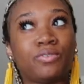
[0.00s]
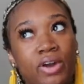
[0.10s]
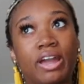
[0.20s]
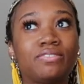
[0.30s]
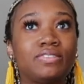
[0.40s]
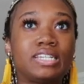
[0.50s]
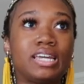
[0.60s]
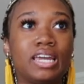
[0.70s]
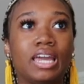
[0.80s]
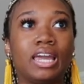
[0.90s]

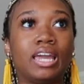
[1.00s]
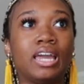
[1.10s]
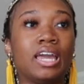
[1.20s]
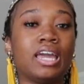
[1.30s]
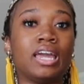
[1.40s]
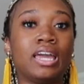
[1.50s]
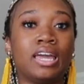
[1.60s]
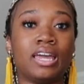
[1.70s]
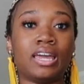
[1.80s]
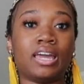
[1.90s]
rafting
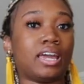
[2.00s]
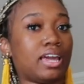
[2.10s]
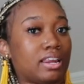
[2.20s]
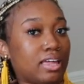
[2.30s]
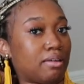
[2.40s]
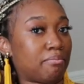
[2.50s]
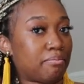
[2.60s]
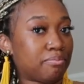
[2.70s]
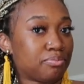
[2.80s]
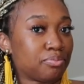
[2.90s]

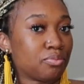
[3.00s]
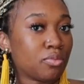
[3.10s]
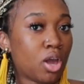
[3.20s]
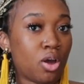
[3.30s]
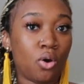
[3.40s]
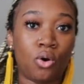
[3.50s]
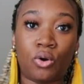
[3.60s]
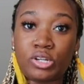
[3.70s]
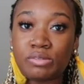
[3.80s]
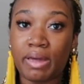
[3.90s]
and
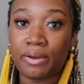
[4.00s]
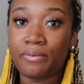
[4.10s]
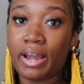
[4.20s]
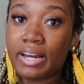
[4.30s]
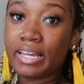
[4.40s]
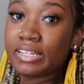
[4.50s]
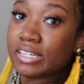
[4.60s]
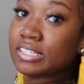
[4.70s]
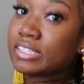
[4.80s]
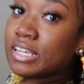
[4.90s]
horseback riding.
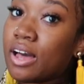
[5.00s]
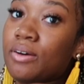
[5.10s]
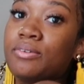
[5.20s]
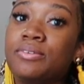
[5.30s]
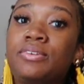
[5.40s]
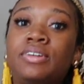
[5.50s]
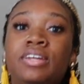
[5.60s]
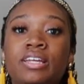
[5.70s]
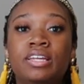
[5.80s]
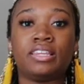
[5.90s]
So
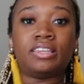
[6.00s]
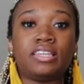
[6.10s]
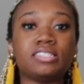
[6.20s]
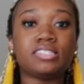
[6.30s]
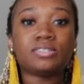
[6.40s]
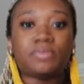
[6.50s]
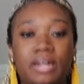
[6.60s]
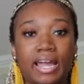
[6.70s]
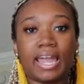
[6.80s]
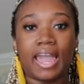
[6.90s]
this is what
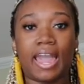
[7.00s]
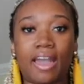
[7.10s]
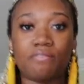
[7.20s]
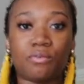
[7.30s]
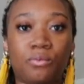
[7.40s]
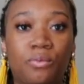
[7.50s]
I have